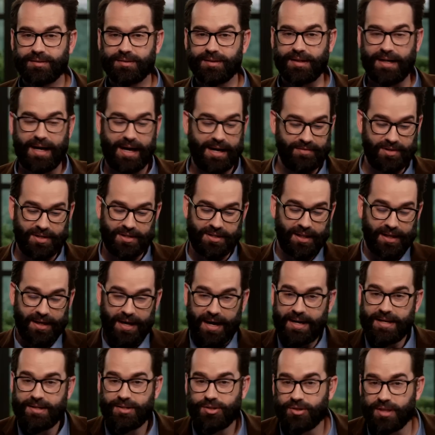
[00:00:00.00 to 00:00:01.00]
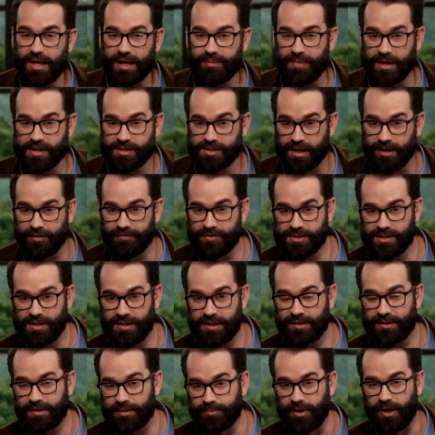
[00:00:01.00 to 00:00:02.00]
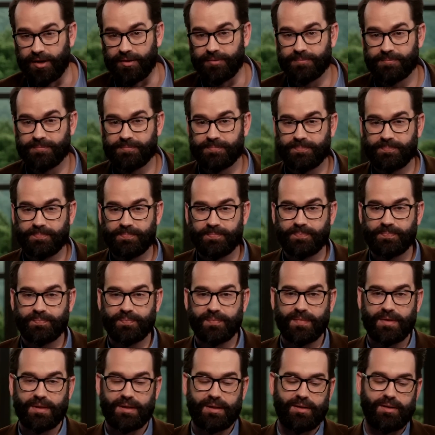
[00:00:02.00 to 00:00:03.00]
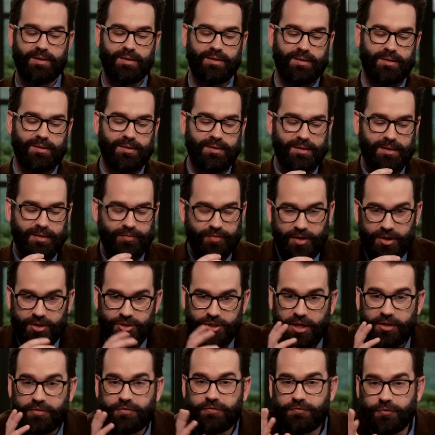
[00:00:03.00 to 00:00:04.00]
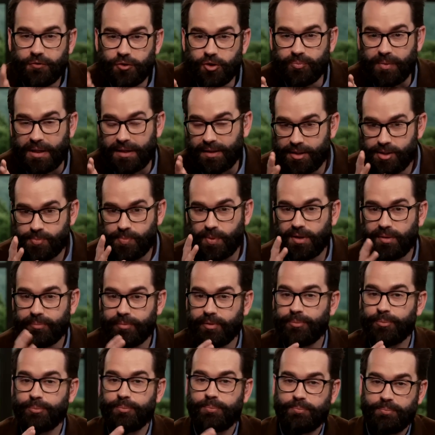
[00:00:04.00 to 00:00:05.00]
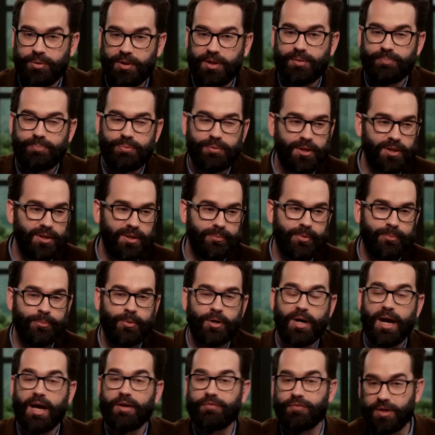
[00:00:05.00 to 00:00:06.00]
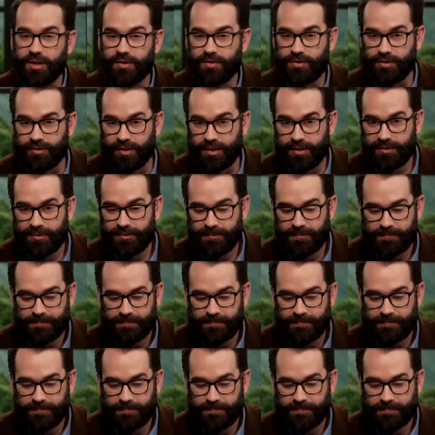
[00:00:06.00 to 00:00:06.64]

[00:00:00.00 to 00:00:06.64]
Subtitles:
Like I didn't do that myself as a kid. Come on. If you're gonna try to fool me, at least put a little bit more effort into it.